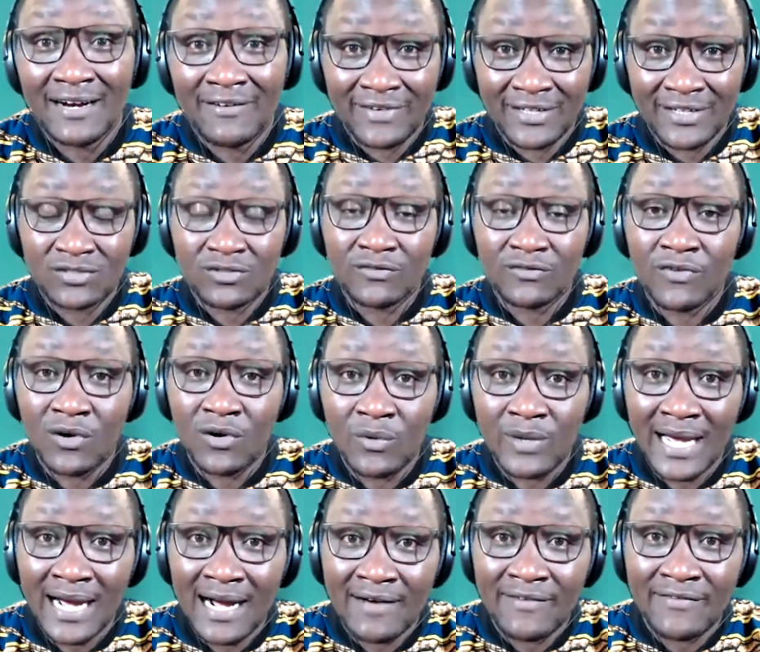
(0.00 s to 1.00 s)
First of all,
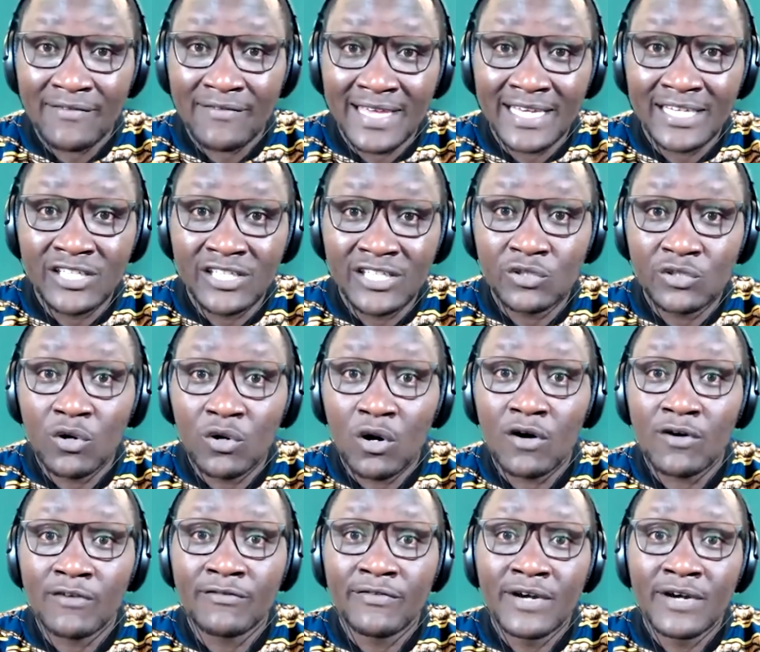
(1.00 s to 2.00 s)
we have the issue
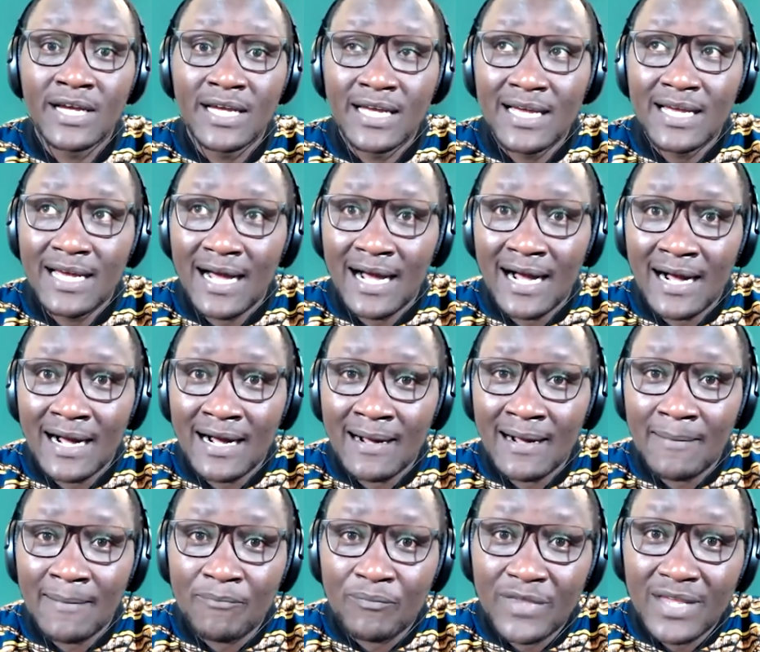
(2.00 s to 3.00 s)
of
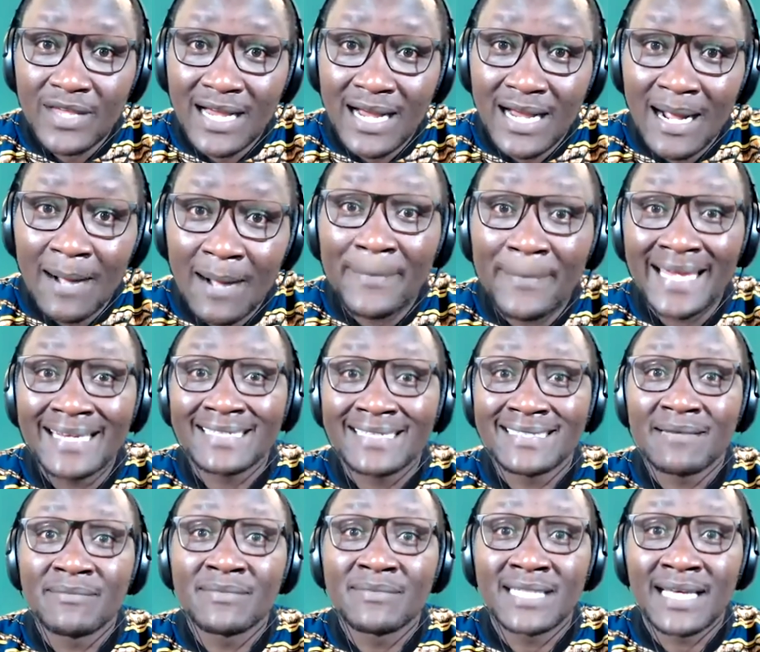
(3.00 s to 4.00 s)
campaigners
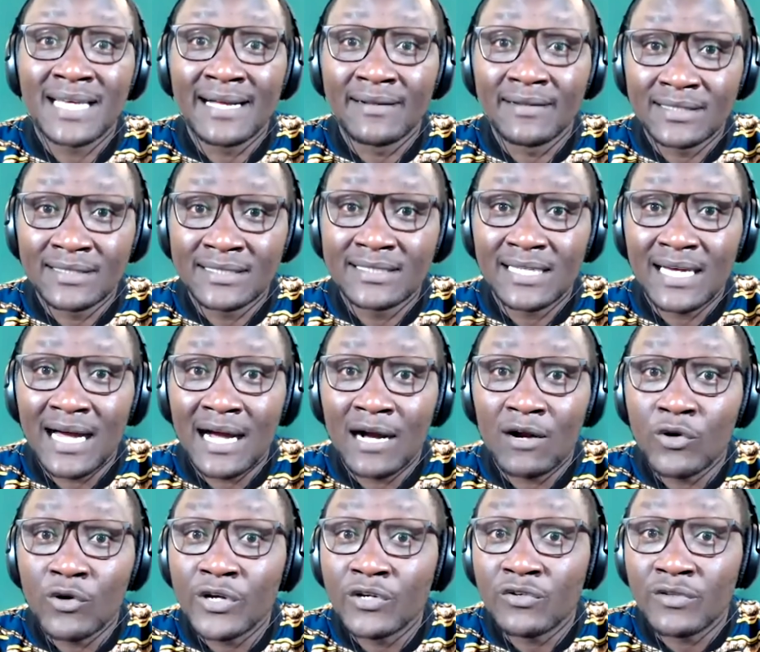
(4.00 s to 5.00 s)
themselves are
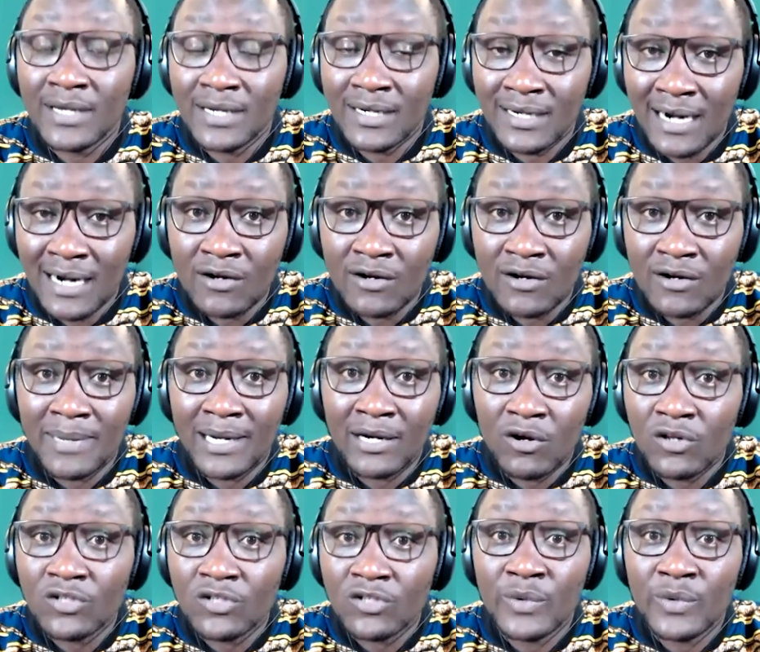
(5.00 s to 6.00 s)
going to the ground, but
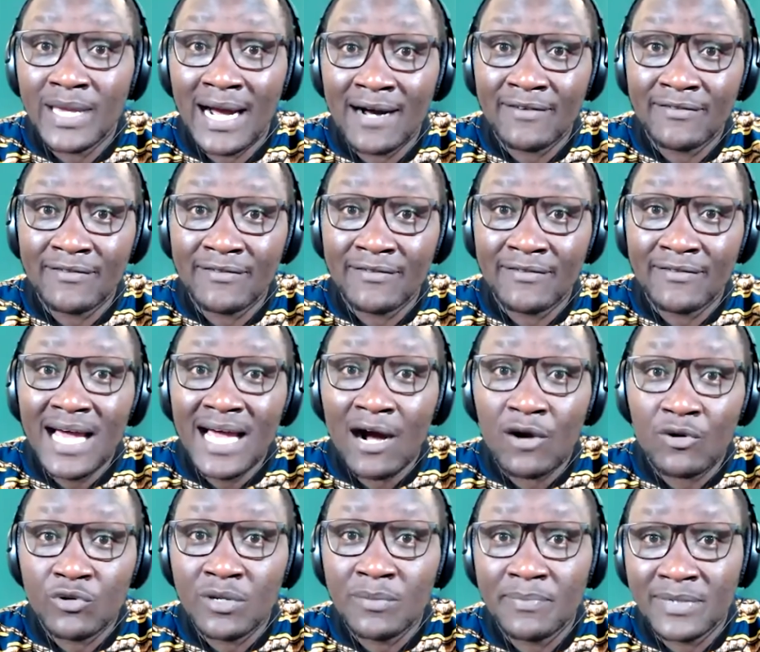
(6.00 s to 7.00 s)
also we have,
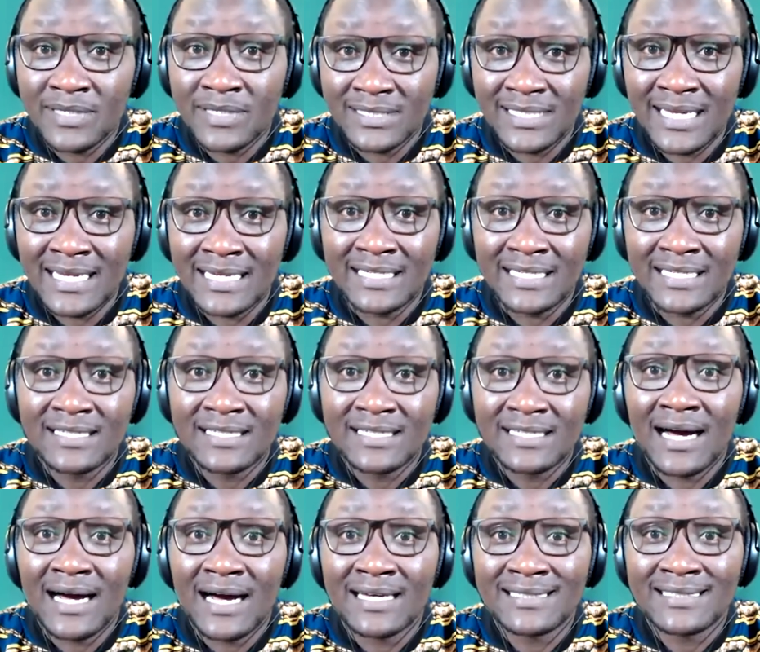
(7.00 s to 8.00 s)
how do we present
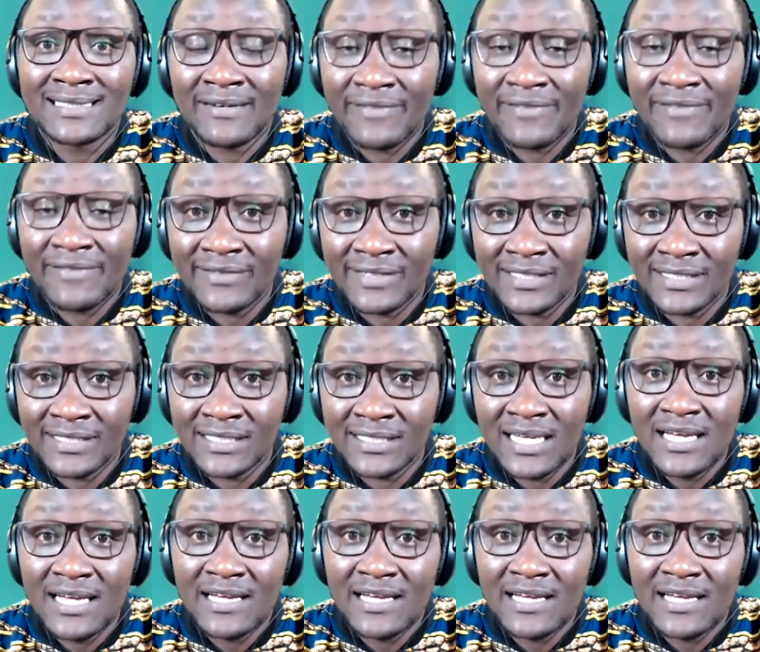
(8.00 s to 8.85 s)
survivors?